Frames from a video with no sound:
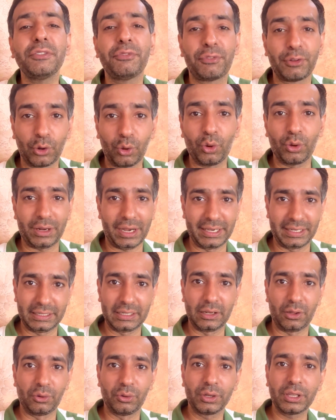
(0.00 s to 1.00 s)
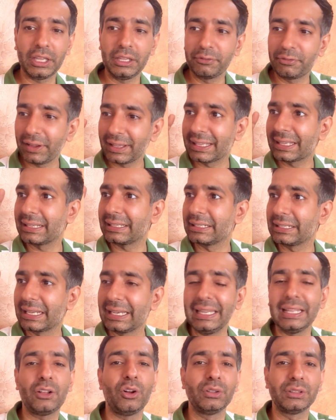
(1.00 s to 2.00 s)
flow right now? Okay, if I
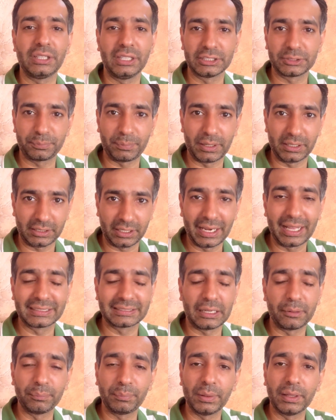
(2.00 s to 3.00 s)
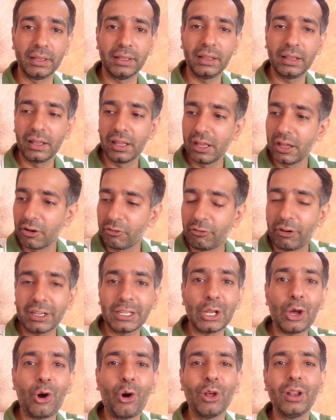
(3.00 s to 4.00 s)
click on this button example,
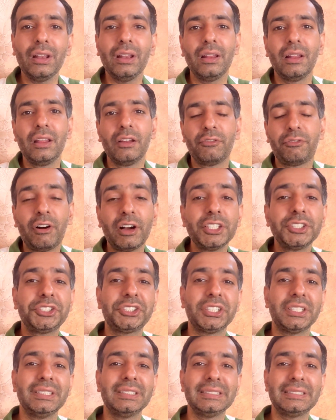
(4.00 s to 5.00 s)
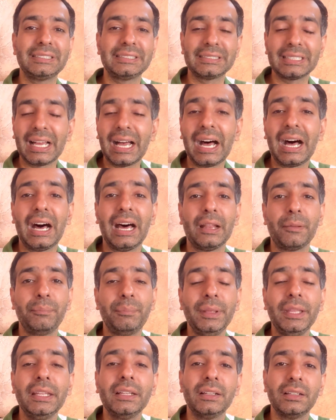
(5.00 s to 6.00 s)
what all functions are
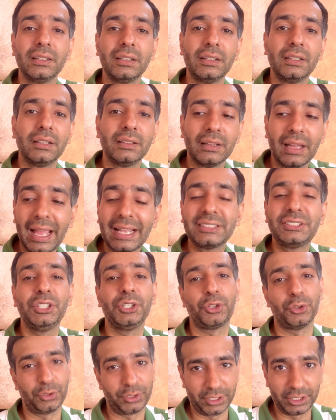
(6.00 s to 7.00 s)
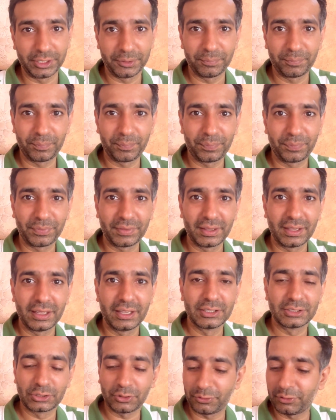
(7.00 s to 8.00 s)
being executed?
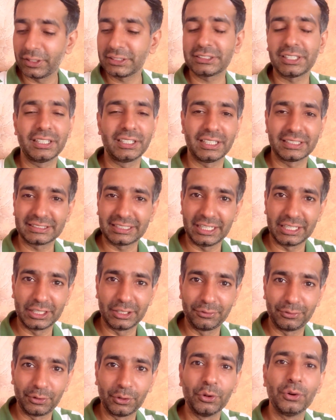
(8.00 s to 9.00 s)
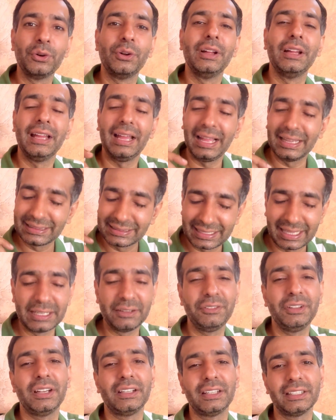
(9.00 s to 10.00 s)
So first understand the flow, and
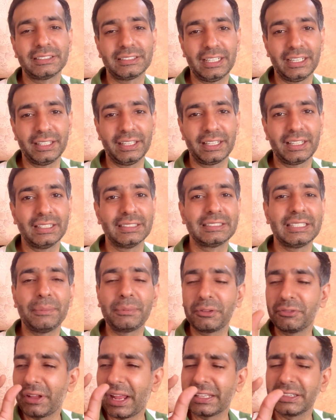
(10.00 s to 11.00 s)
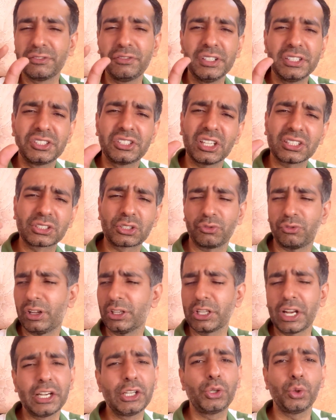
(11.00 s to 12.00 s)
then we understand the concept. And with just
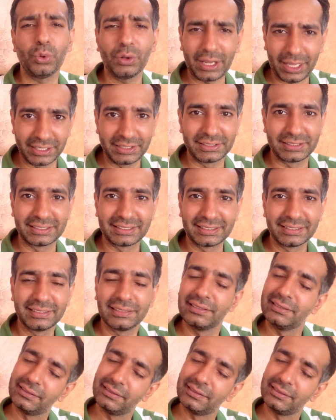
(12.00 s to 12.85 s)
one and two lines,